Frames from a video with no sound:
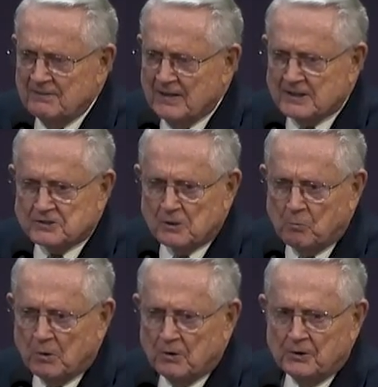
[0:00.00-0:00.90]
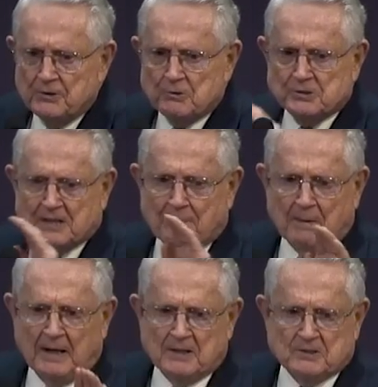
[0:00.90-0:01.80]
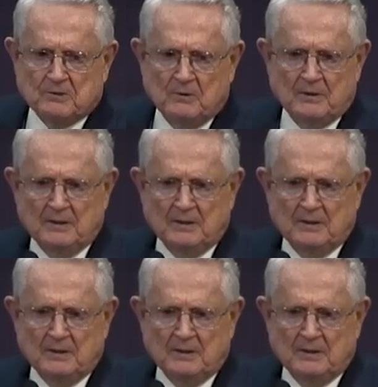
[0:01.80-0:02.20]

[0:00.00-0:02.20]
that's the world you're stepping into?